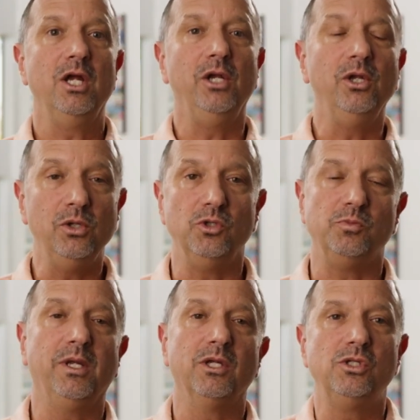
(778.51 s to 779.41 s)
news,
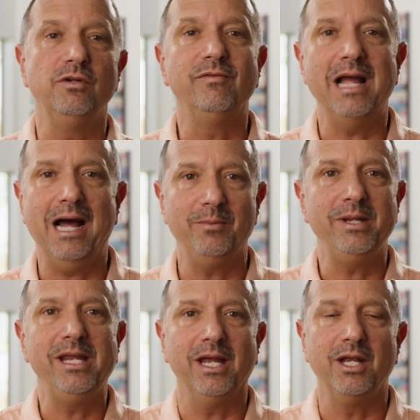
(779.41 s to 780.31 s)
because you've got to
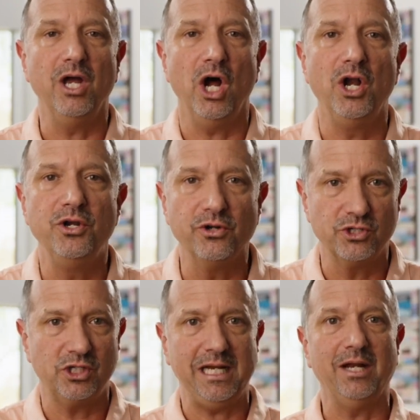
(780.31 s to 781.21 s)
begin to
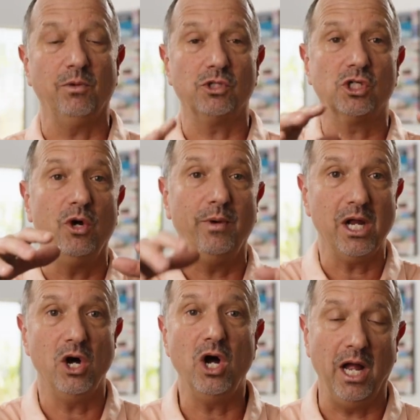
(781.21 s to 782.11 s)
understand what's going
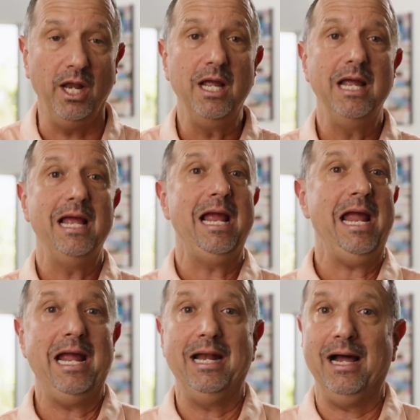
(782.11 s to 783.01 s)
on.
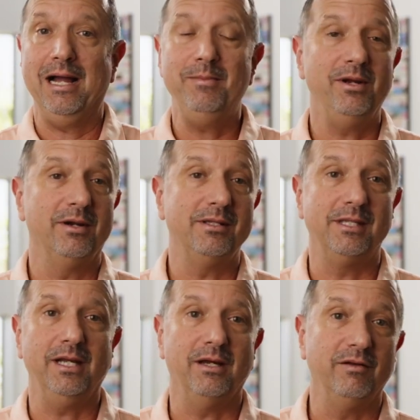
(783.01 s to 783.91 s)
And I'm here to
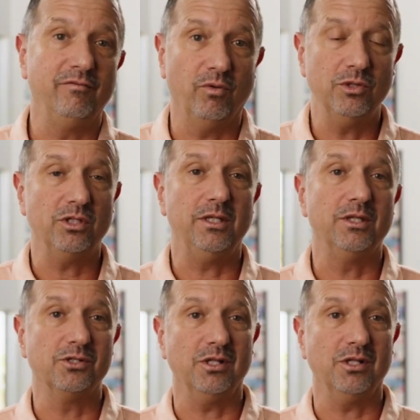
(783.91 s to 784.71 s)
tell you, unfortunately, there's a